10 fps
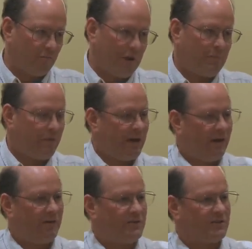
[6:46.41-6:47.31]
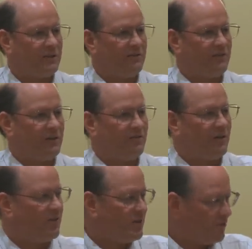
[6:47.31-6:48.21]
My parents lived in a
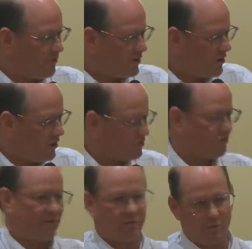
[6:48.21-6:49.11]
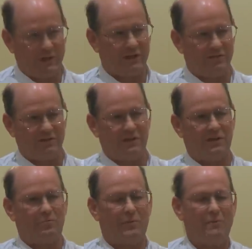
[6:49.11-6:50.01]
very different culture than we live in.
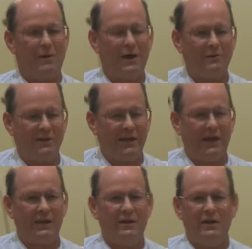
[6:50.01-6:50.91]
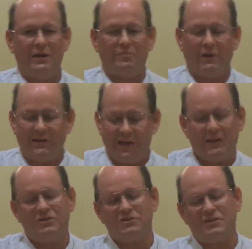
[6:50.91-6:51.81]
My mom and dad, my
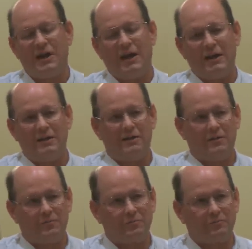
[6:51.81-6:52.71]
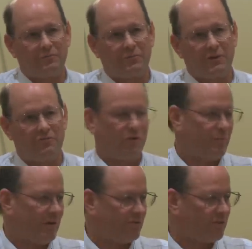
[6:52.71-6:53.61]
dad just died four
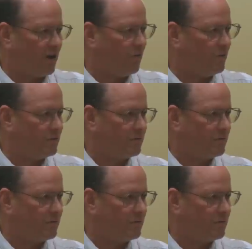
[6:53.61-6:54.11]
months ago.